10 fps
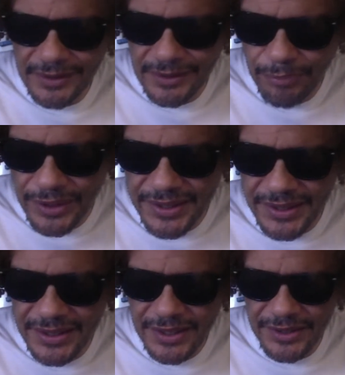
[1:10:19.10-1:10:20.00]

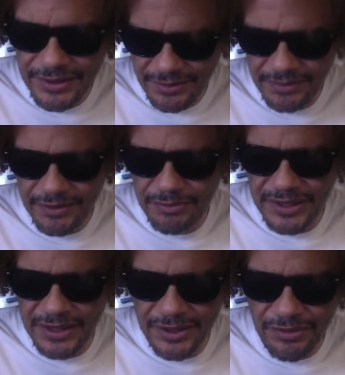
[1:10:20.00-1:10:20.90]
parentheses, because it could
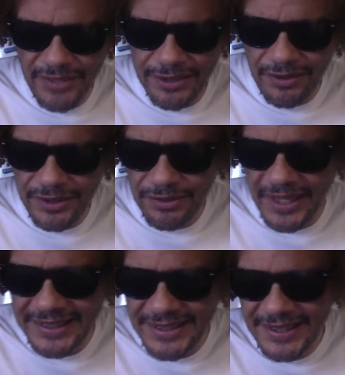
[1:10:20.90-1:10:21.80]
be underwrite or
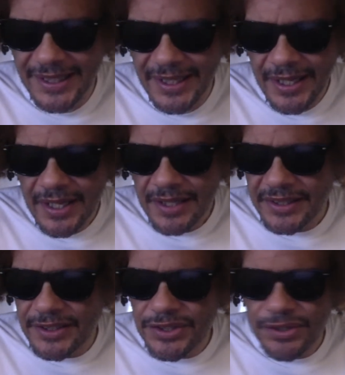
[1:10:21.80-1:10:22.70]
underwrites, the
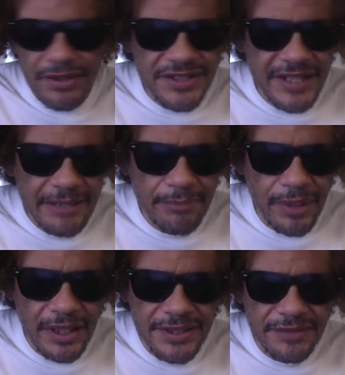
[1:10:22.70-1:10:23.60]
insurance and
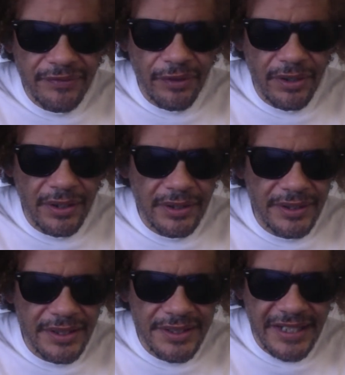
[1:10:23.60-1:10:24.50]
bonds for
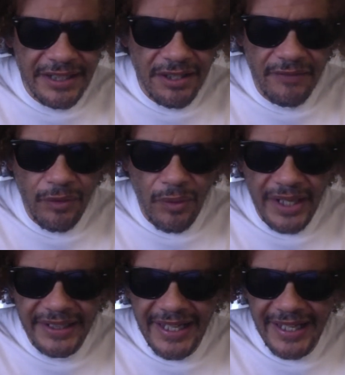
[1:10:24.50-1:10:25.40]
the state of
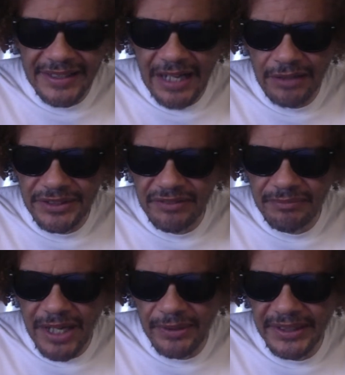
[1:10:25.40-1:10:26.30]
Hawaii and county of
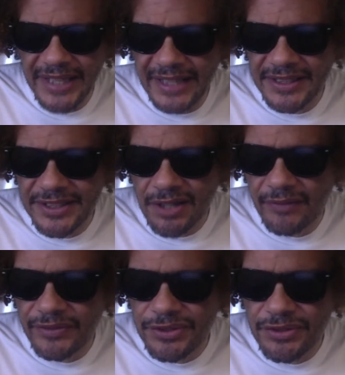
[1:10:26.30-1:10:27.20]
Maui and its
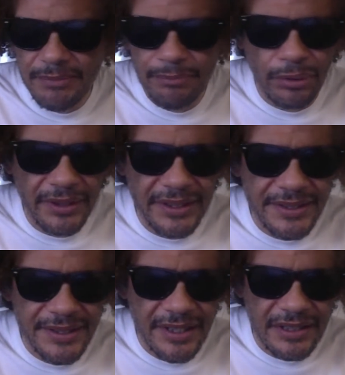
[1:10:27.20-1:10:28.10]
officers and
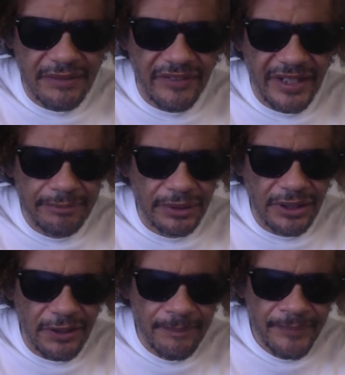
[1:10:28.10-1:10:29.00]
employees identified
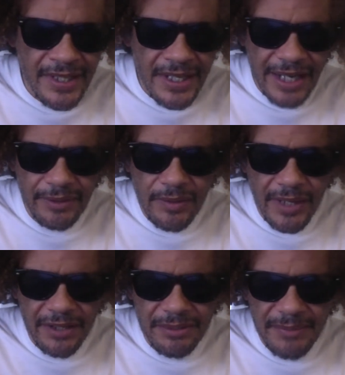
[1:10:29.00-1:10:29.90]
below. I
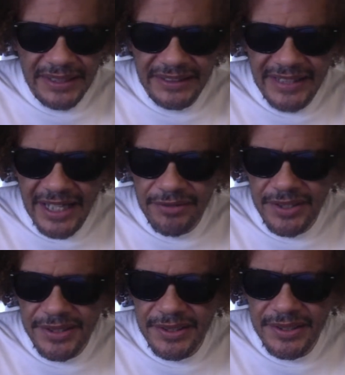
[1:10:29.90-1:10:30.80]
require the mailing
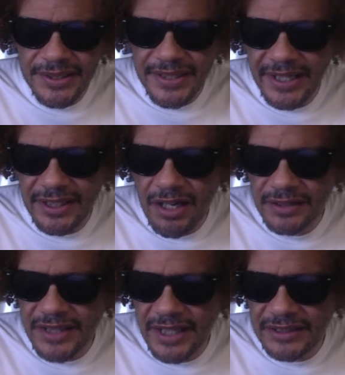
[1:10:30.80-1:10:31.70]
addresses and
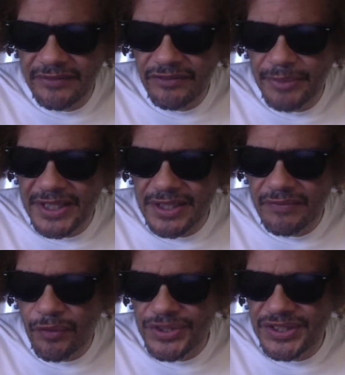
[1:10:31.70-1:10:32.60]
contact information
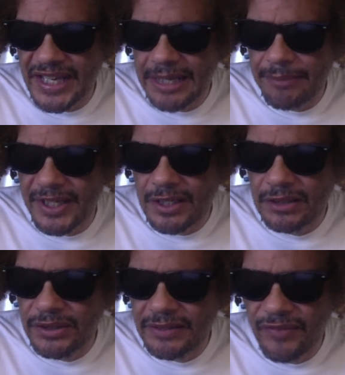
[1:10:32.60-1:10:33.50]
for same,
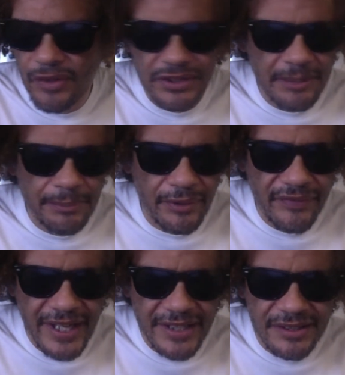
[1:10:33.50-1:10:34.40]
including phone number,
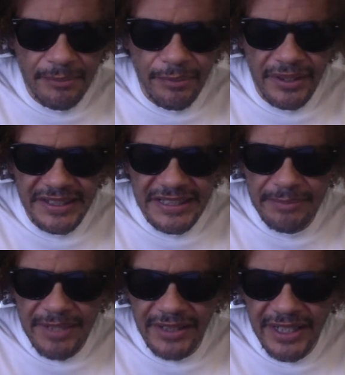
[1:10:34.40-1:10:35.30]
fax number, and
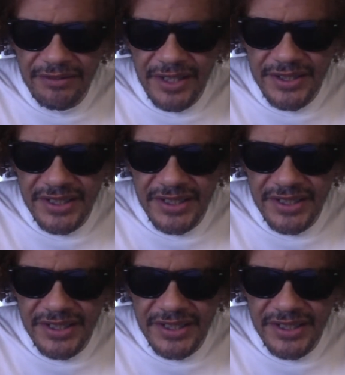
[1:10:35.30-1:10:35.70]
email address, and